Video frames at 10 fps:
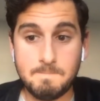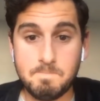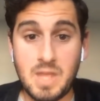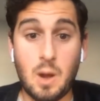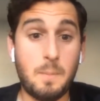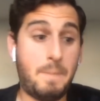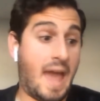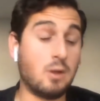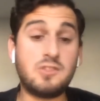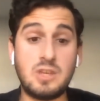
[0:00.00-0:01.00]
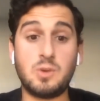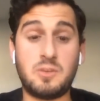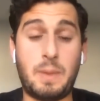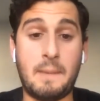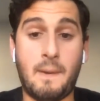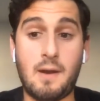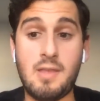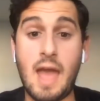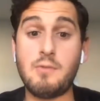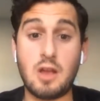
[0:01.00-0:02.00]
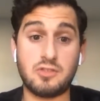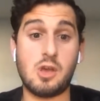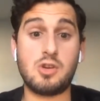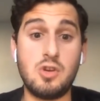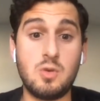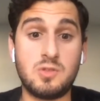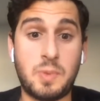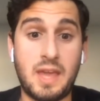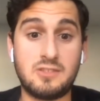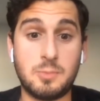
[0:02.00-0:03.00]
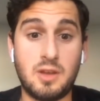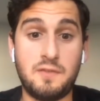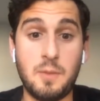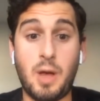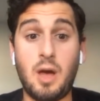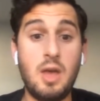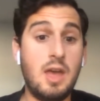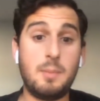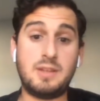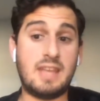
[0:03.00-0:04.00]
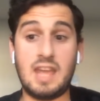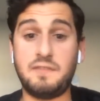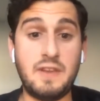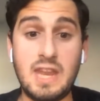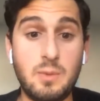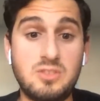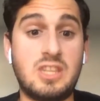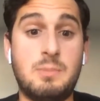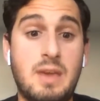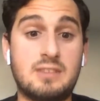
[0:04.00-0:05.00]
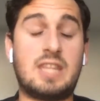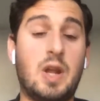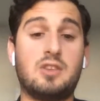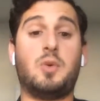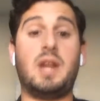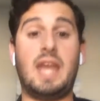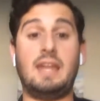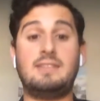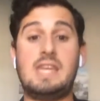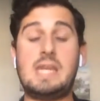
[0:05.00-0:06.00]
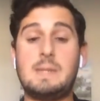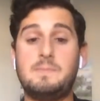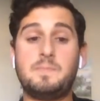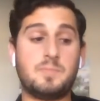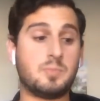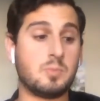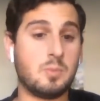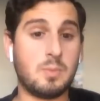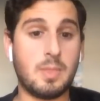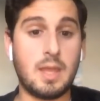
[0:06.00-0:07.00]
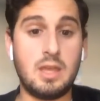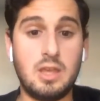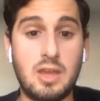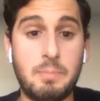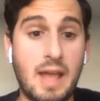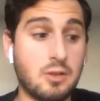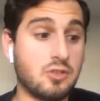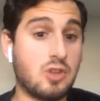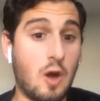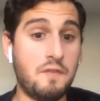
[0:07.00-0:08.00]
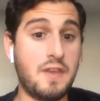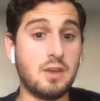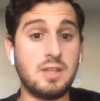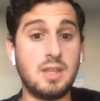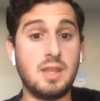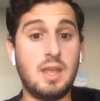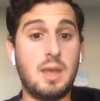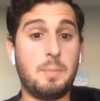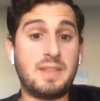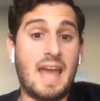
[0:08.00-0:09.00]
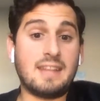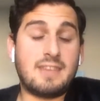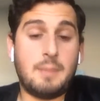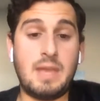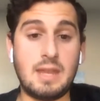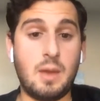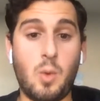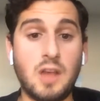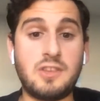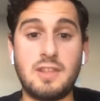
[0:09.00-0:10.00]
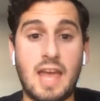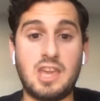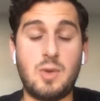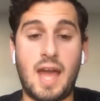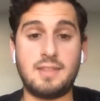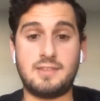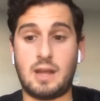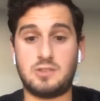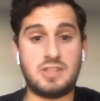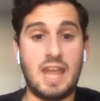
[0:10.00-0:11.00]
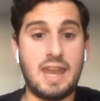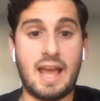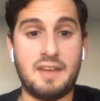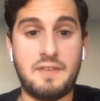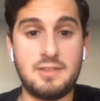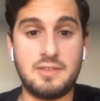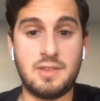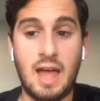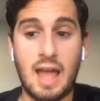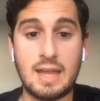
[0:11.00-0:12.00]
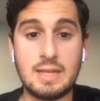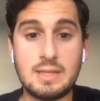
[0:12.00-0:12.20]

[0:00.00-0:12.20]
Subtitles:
Pouncey was a big part of that. Russell Okung was playing some good football, but Dan Feeney was in the mix there in 2018. You had Michael Schofield, but it wasn't like you had this outstanding offensive line.